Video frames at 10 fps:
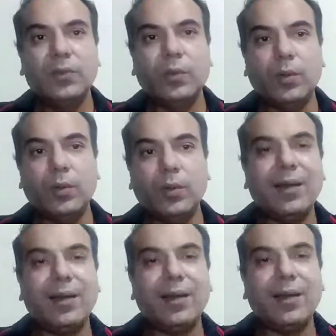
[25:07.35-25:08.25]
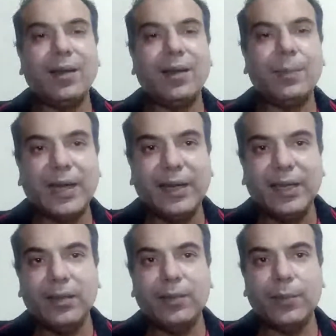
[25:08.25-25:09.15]
So they are selling
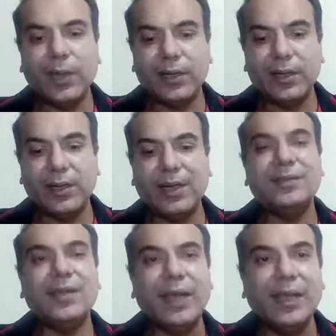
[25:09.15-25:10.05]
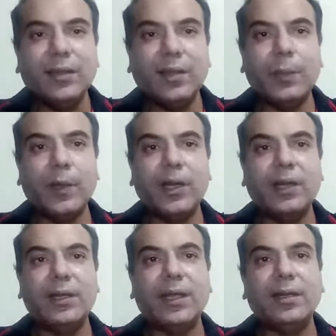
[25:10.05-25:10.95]
their product, and in turn,
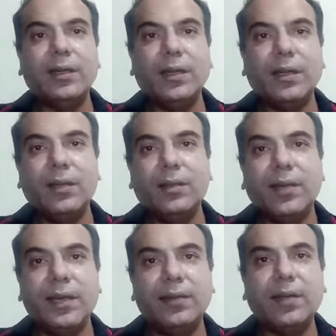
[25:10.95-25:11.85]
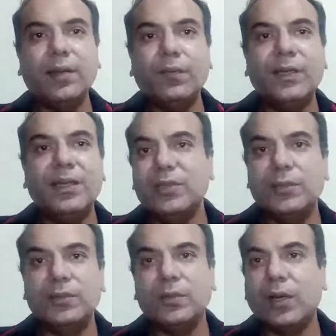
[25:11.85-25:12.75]
what these indigo
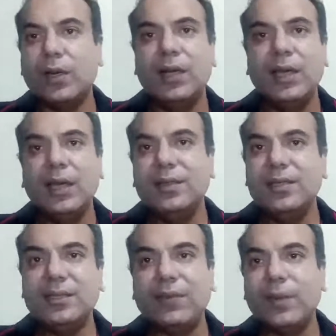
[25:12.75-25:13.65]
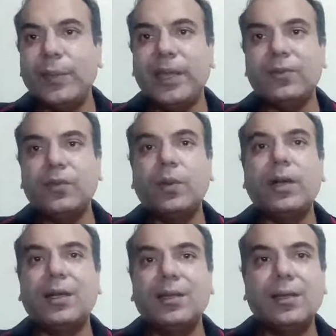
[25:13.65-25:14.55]
nations or these Avatex or
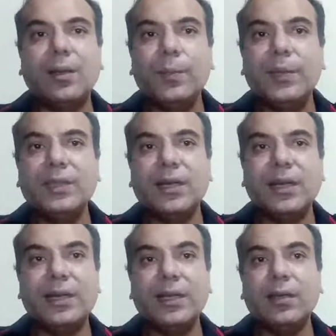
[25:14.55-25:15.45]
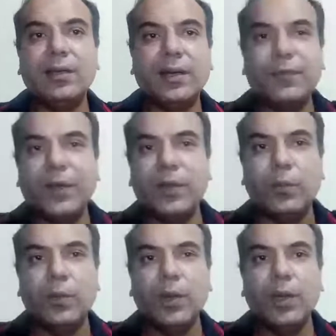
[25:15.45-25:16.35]
other companies are getting a revenue
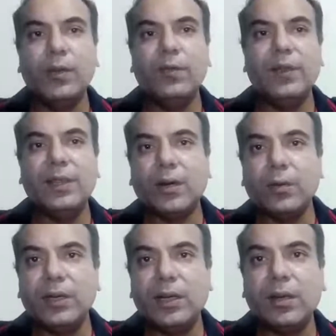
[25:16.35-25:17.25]
without